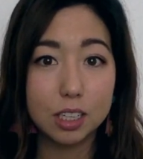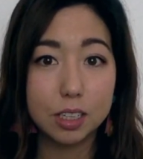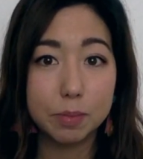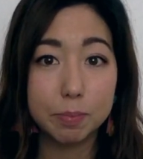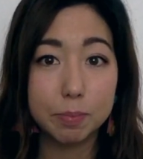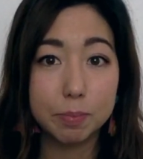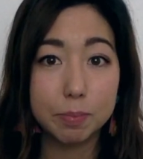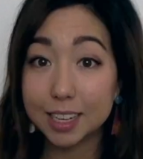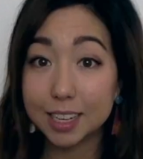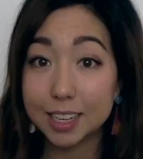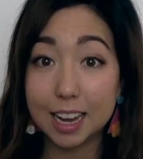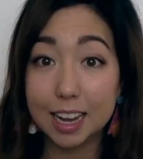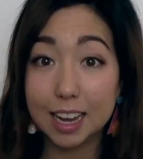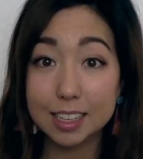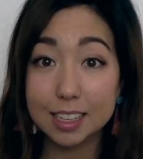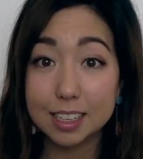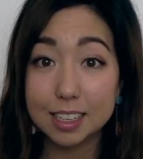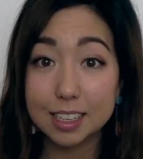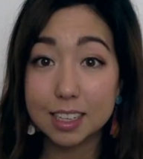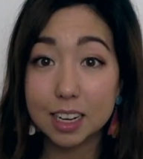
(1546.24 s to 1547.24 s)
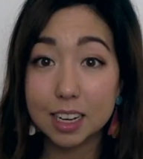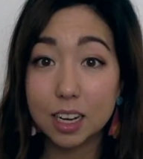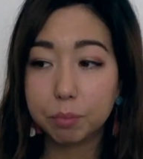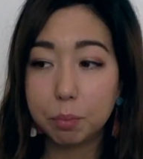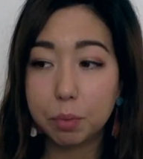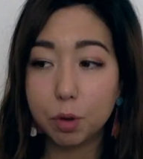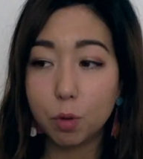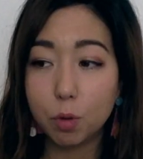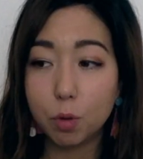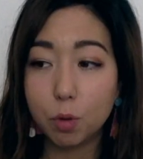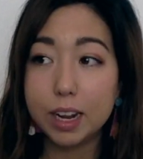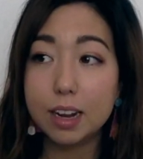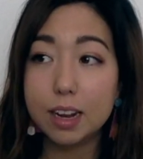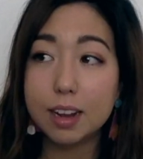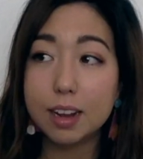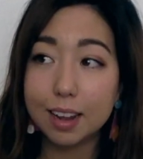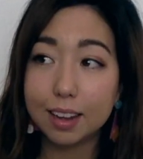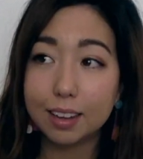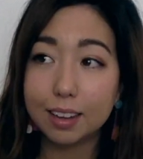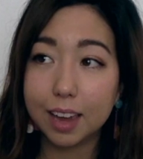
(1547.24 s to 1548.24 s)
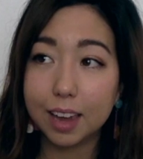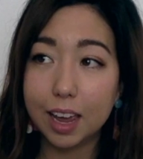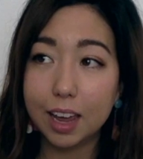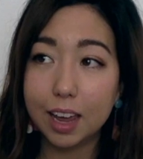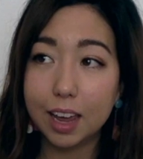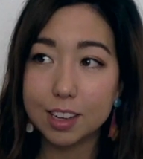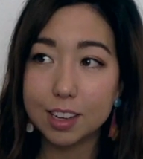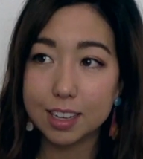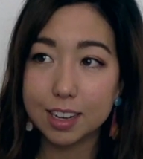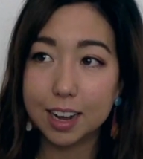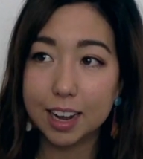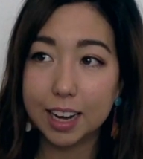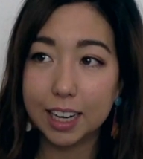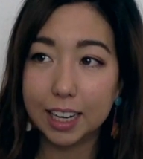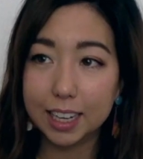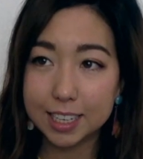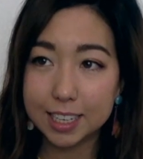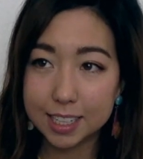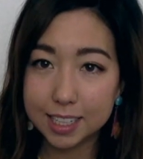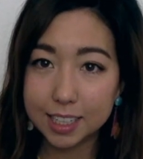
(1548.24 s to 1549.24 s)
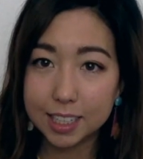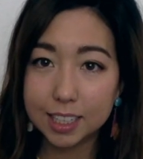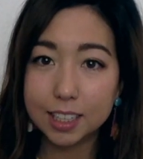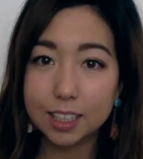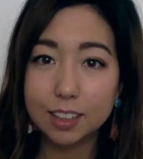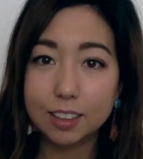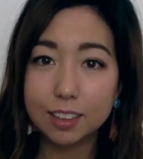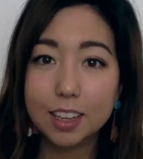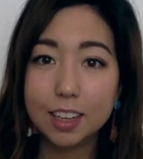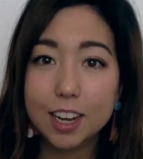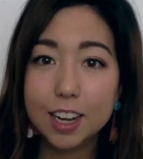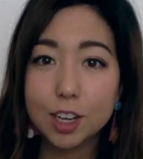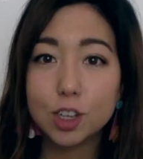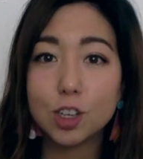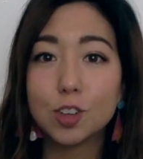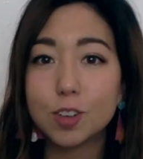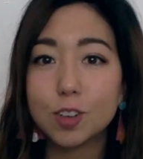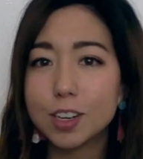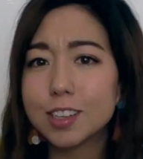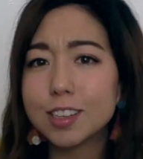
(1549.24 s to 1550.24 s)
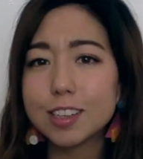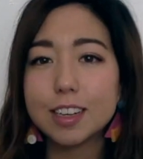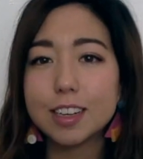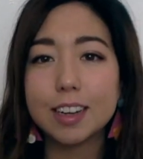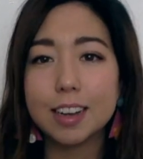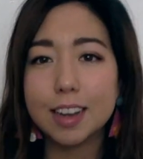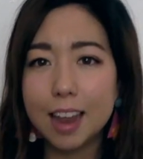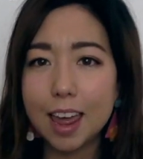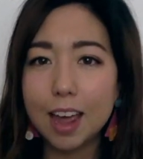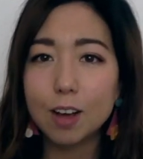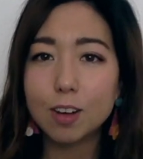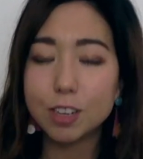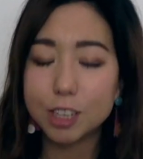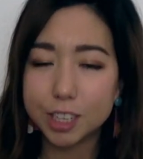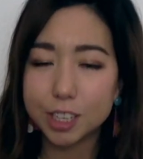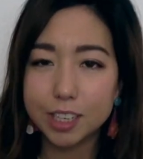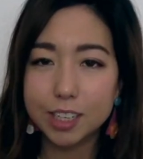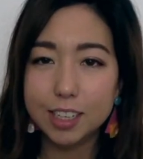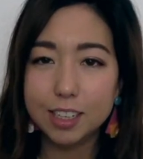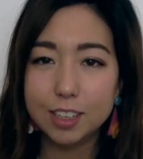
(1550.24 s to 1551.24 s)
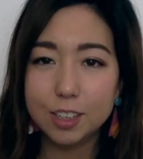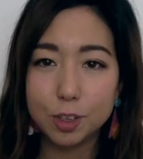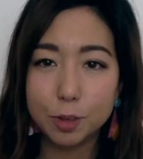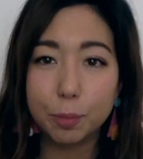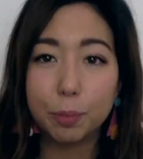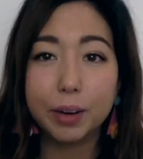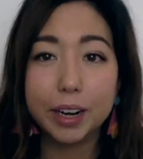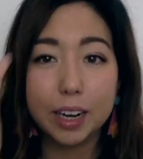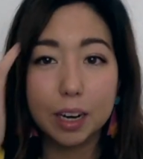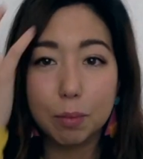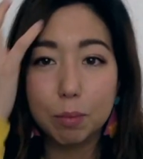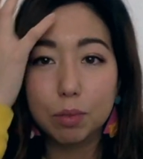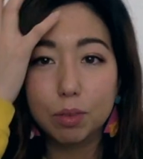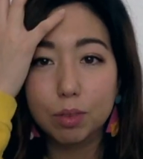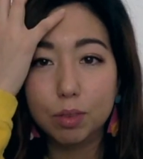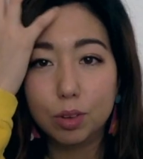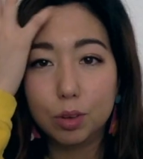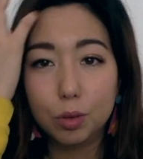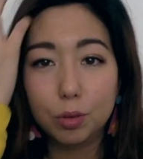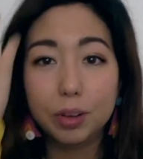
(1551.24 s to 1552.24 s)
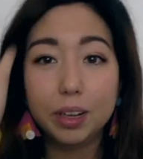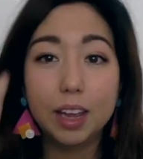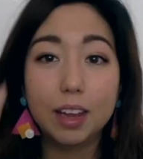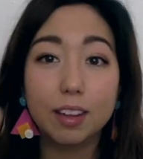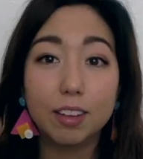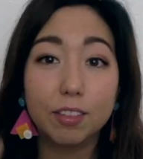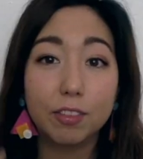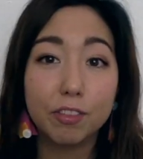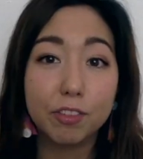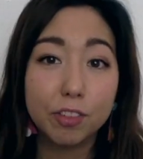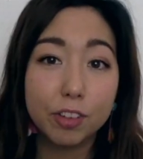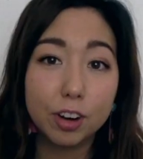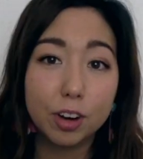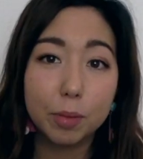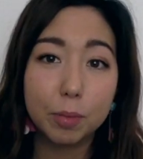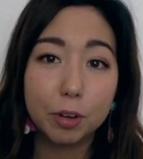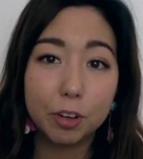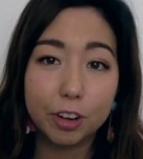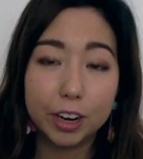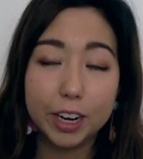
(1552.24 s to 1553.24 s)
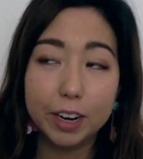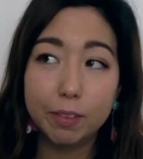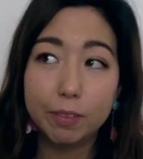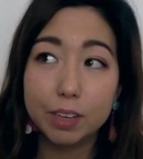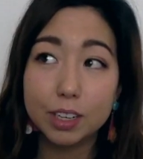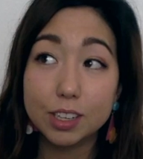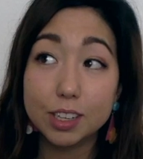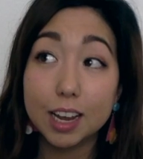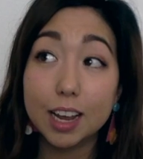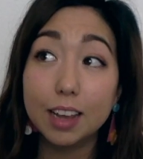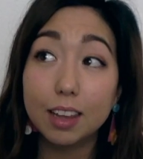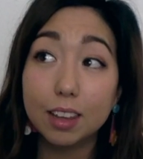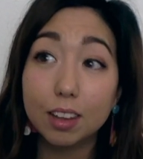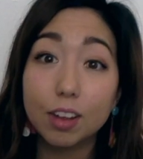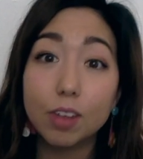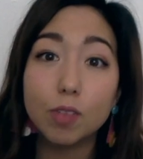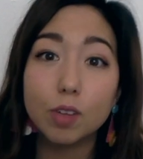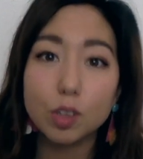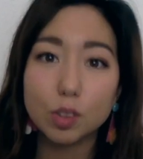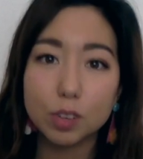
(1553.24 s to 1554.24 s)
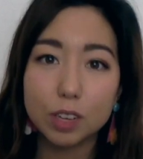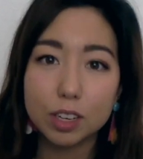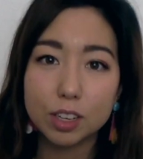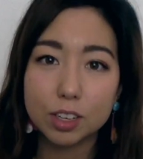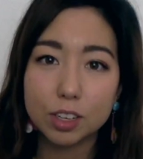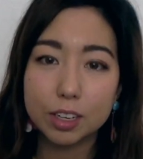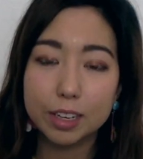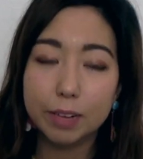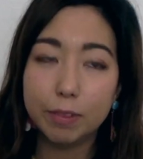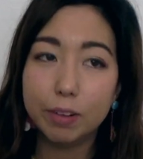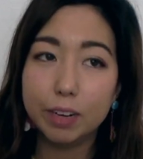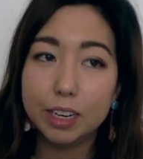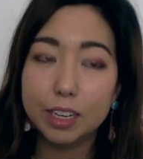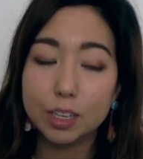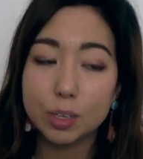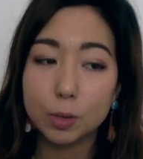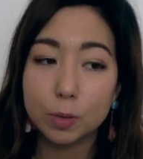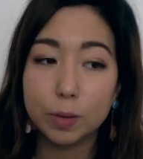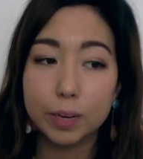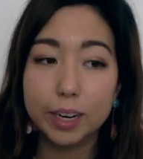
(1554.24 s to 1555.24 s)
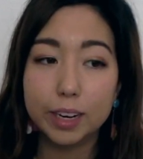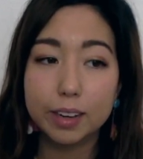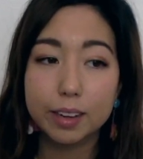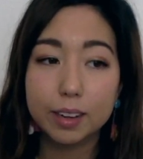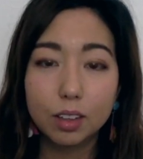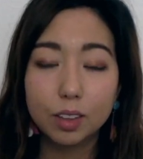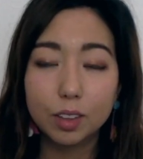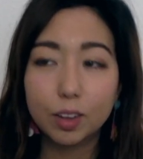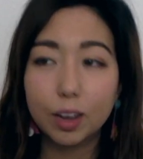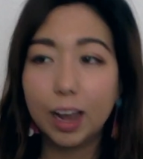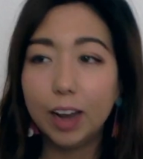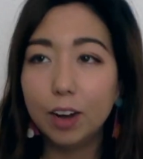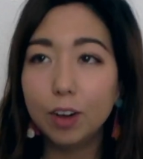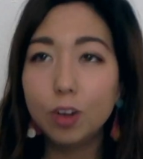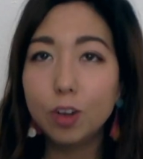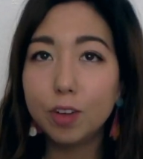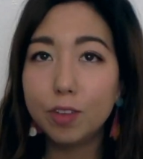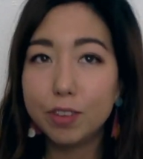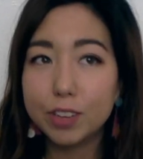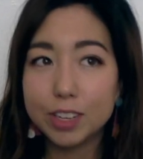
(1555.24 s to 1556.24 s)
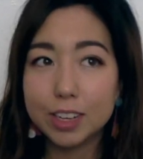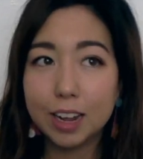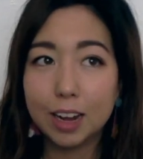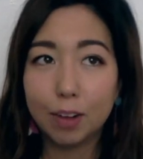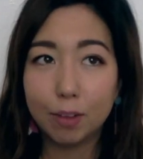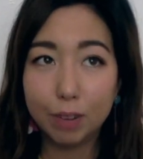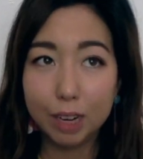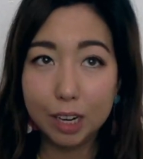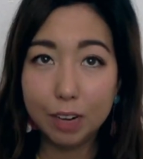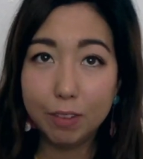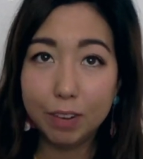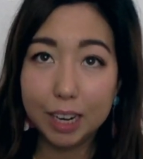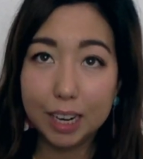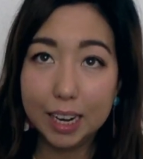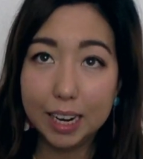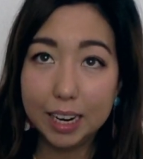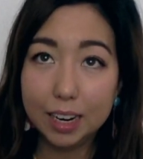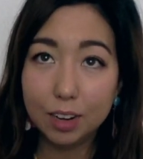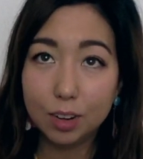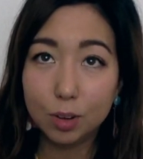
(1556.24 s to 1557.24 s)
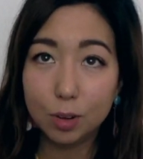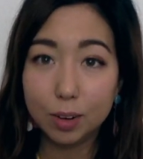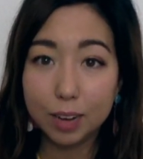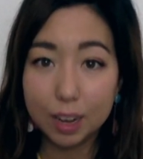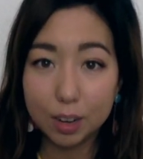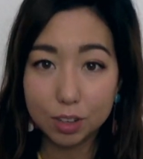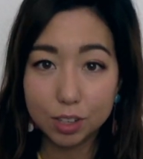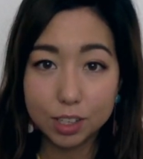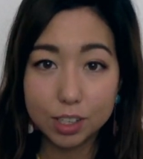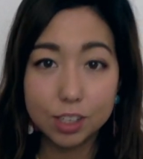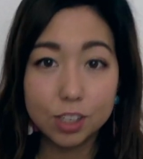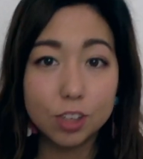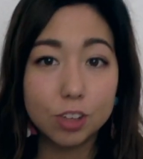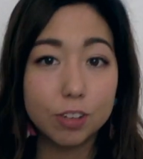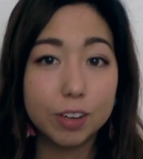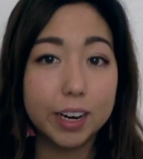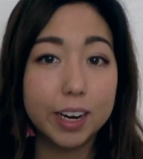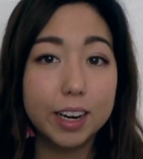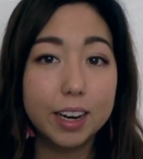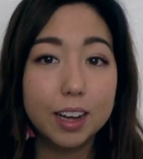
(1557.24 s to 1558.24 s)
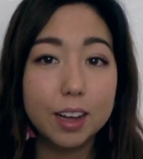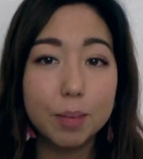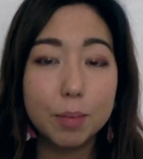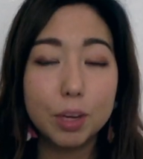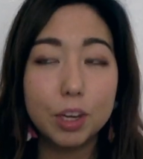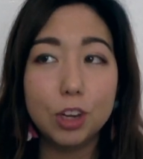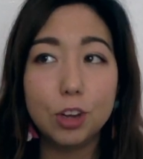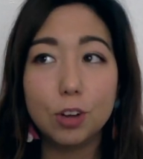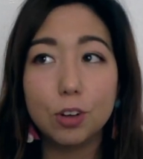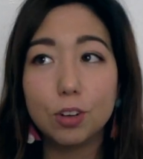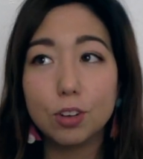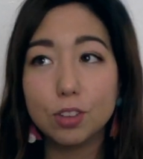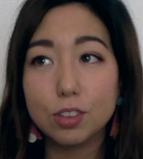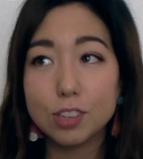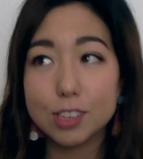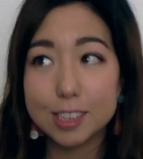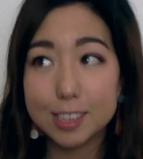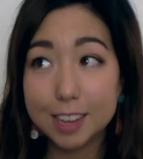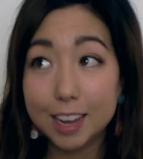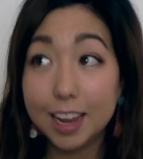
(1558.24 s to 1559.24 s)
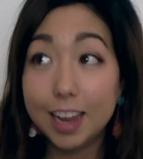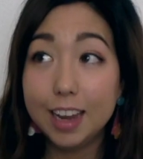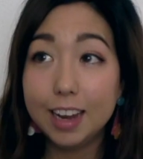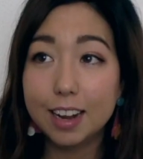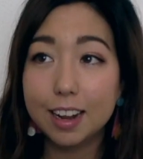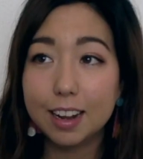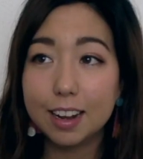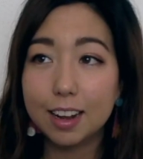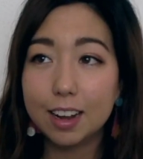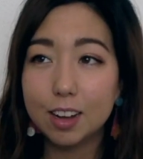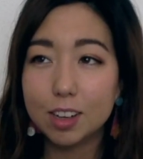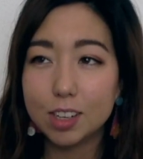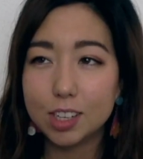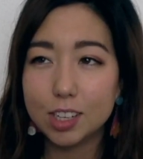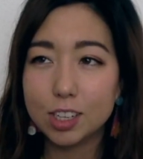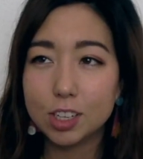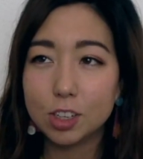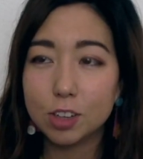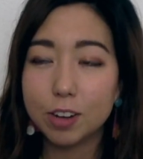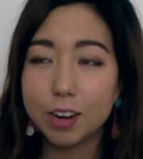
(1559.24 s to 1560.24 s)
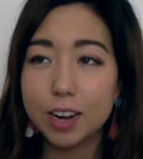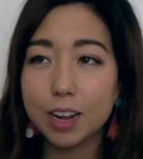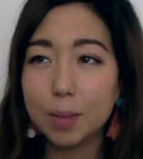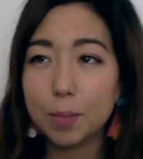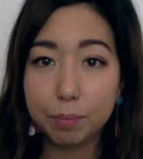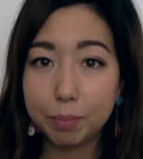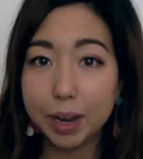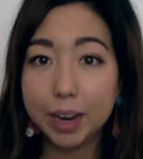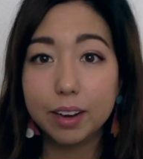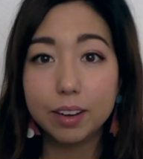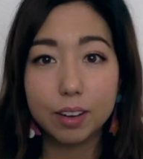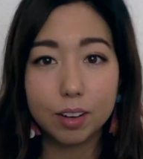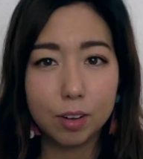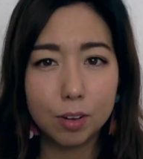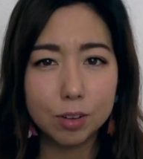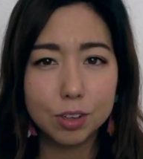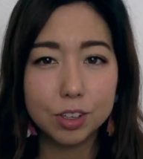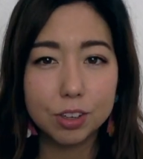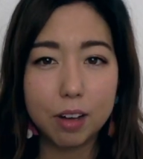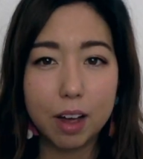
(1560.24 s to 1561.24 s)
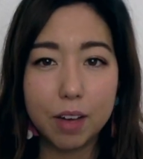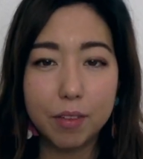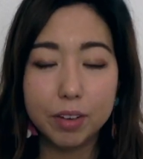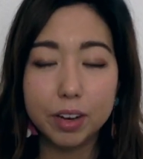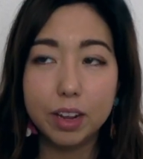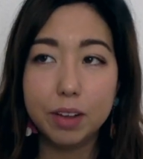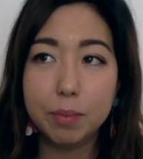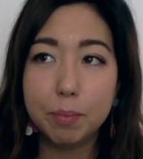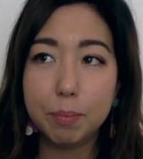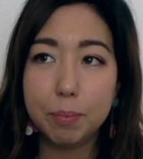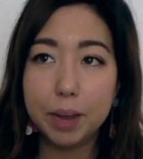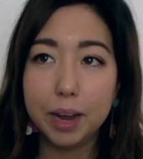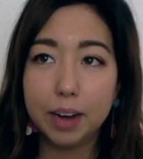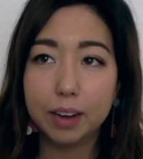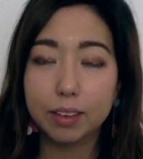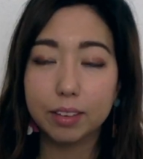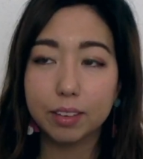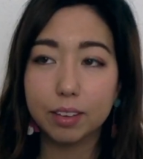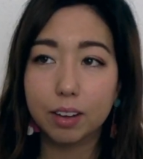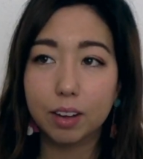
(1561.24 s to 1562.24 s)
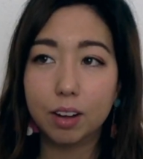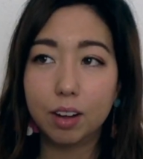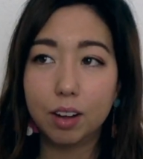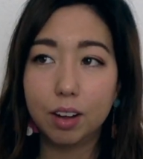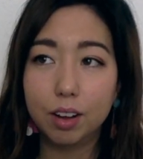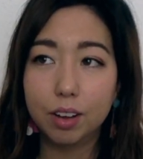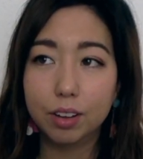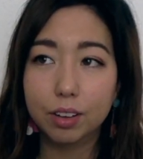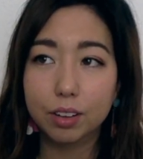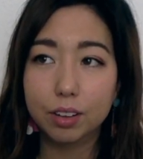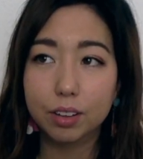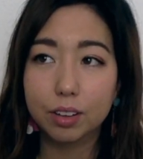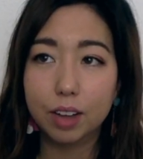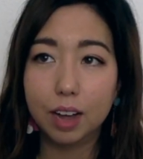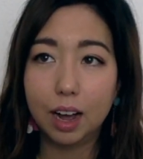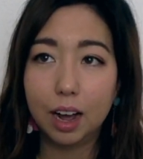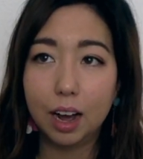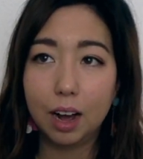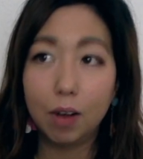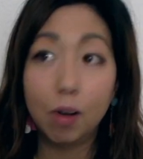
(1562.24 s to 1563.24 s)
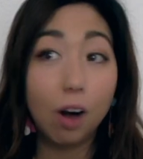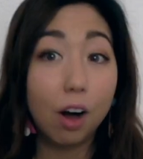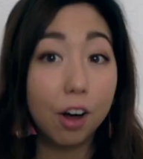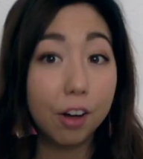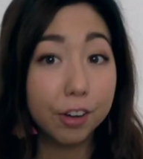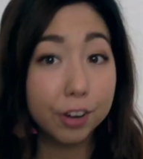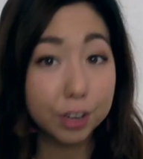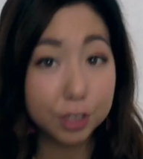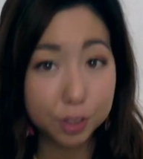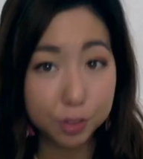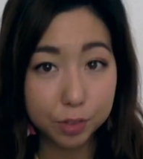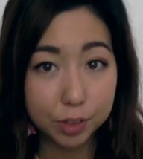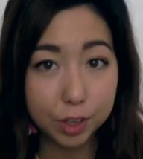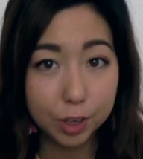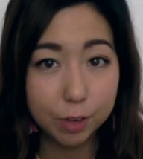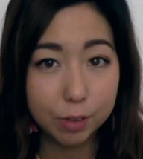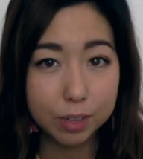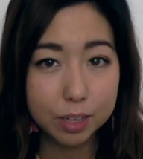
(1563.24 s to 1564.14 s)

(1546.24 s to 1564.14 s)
makes sense. But within that chaos, like, he still trusted Legoshi to bring him to the infirmary, which I thought was actually really sweet. So I don't know if it's like really related to Legoshi's training, but you could say that Legoshi's training might also have an impact on how others view